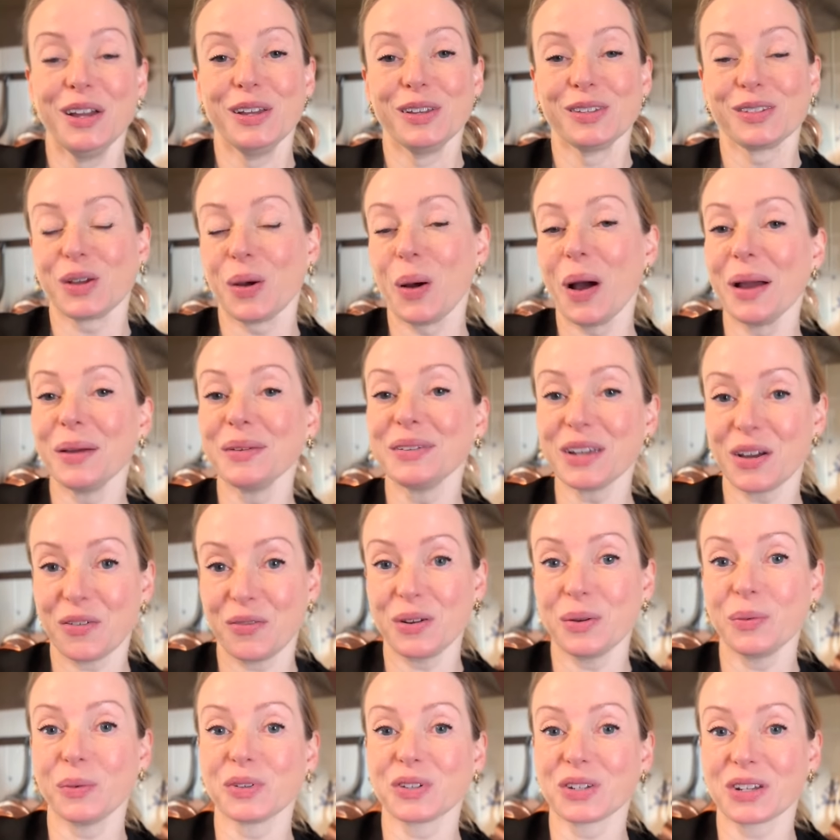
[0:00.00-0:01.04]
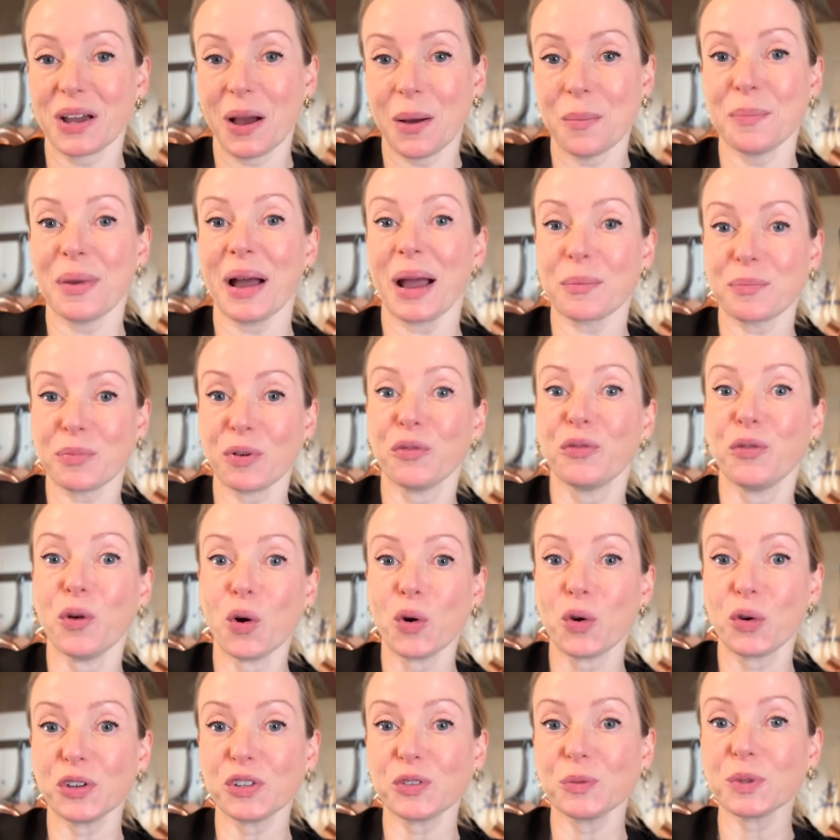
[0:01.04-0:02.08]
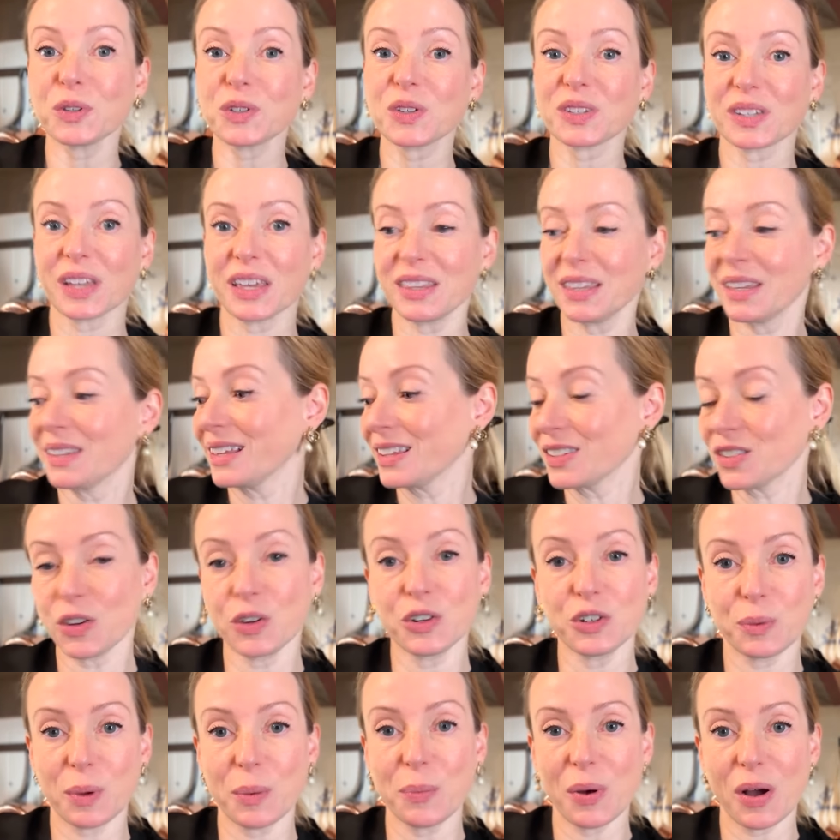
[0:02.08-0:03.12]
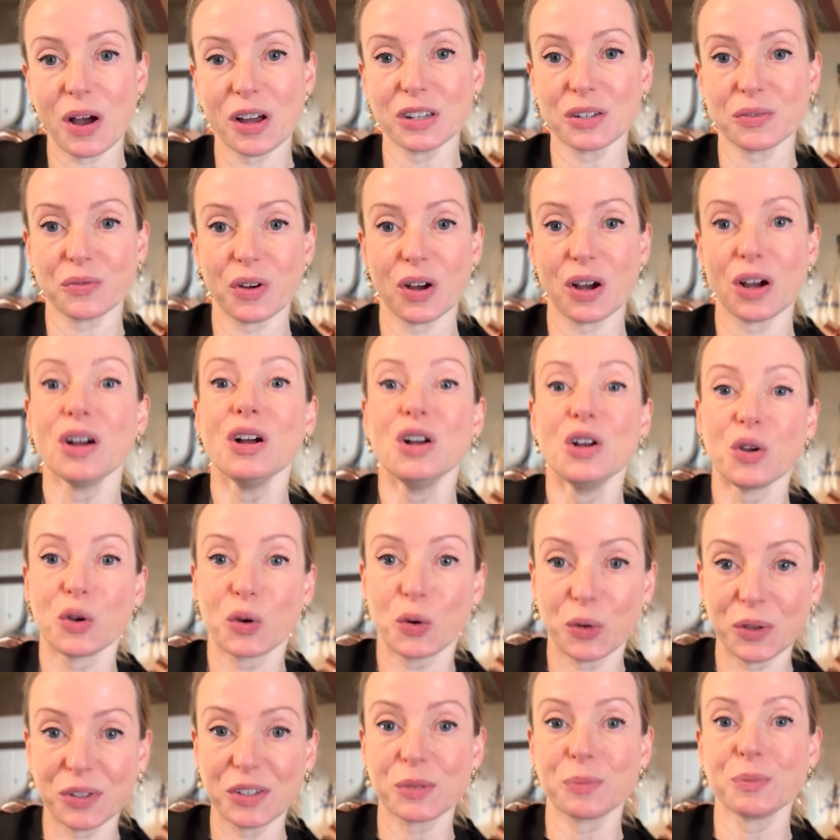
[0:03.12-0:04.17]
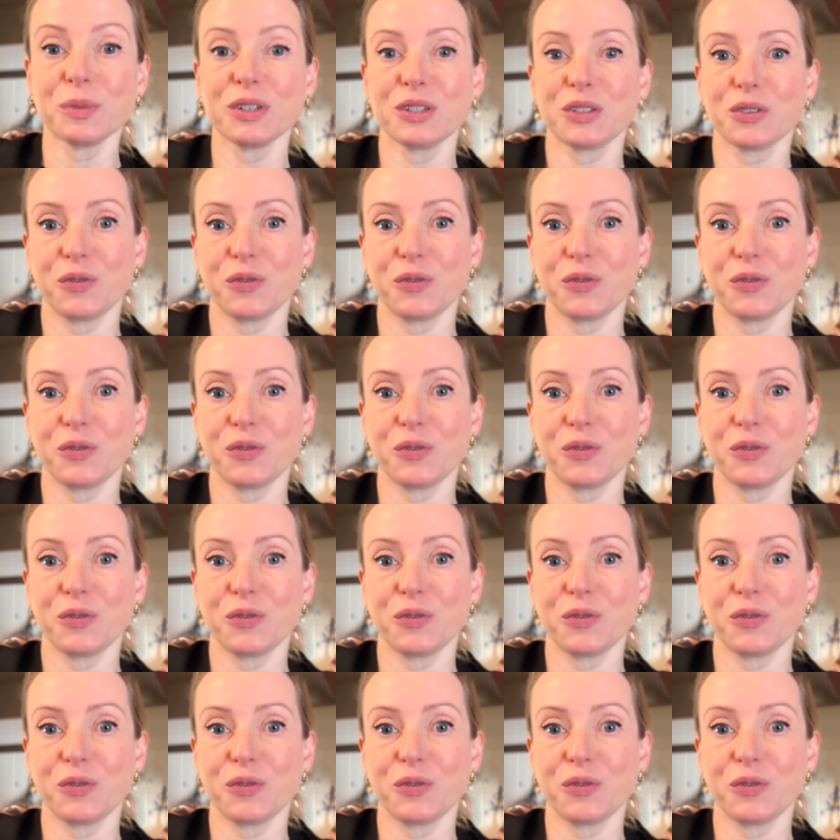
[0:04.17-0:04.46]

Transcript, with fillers: So I definitely want to come back before Christmas, because I think that's going to be part of our Christmas